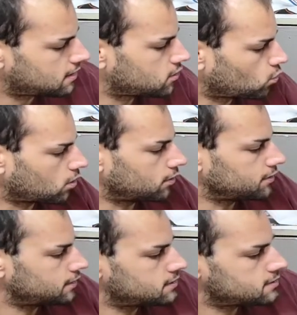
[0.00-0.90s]
of the world.
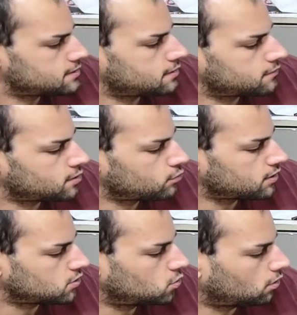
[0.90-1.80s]
They're really
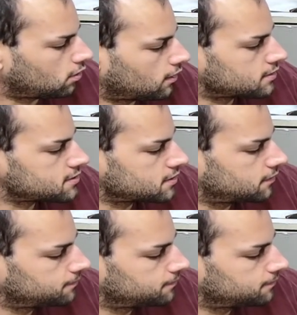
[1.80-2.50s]
cool, honestly.